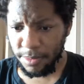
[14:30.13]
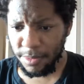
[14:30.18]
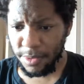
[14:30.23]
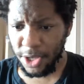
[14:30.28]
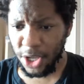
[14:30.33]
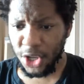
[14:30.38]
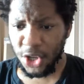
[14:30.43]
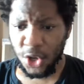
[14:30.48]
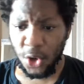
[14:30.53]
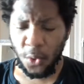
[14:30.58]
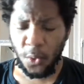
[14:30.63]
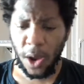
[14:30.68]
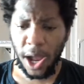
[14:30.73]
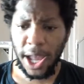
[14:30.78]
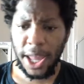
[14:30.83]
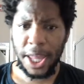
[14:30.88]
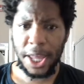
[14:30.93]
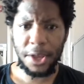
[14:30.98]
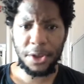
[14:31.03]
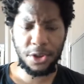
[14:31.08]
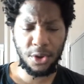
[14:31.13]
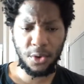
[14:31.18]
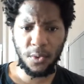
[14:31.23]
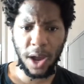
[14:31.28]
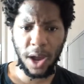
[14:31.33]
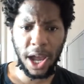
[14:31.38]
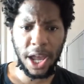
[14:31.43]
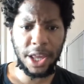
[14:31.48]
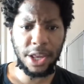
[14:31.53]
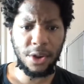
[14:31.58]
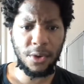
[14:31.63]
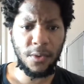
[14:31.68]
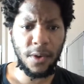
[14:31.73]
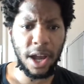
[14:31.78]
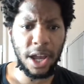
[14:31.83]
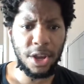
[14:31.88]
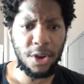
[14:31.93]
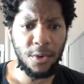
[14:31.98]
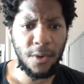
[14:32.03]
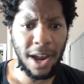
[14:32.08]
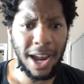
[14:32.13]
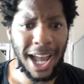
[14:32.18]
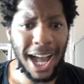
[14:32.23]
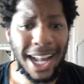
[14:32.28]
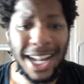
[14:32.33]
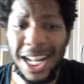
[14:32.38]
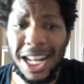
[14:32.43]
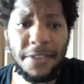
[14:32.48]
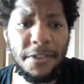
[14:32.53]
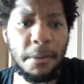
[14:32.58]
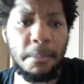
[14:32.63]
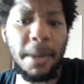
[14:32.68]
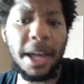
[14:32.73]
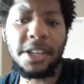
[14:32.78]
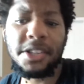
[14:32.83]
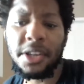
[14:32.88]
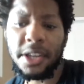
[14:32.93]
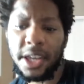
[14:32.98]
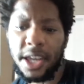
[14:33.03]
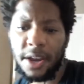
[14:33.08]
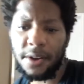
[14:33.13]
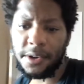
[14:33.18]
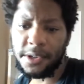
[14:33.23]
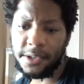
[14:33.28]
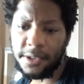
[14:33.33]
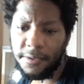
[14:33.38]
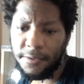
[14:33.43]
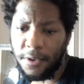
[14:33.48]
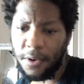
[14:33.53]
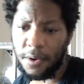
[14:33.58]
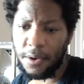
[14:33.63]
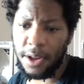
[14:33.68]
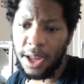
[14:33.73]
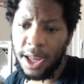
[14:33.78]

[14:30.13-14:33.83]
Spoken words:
You're right. I didn't even mention Karis LeVert.